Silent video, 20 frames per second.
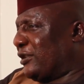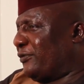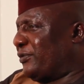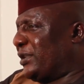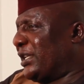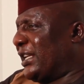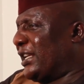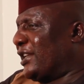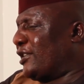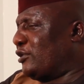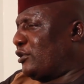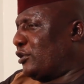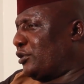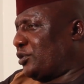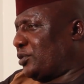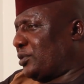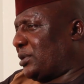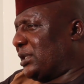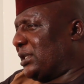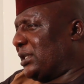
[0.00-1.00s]
of the
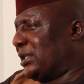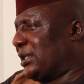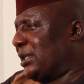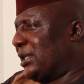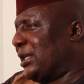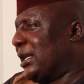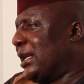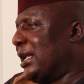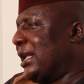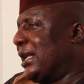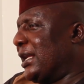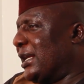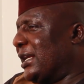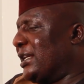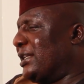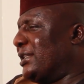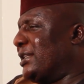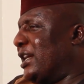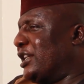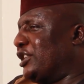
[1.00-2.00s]
industry
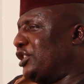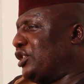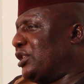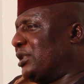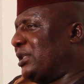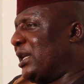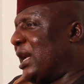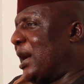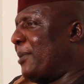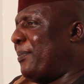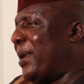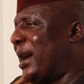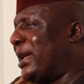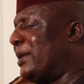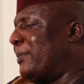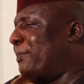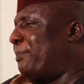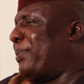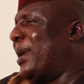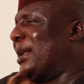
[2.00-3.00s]
in Nigeria
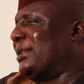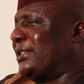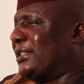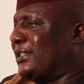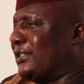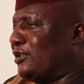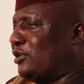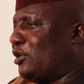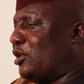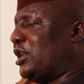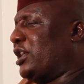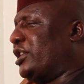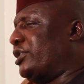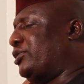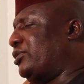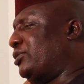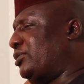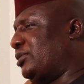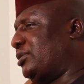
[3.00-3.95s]
by imparting knowledge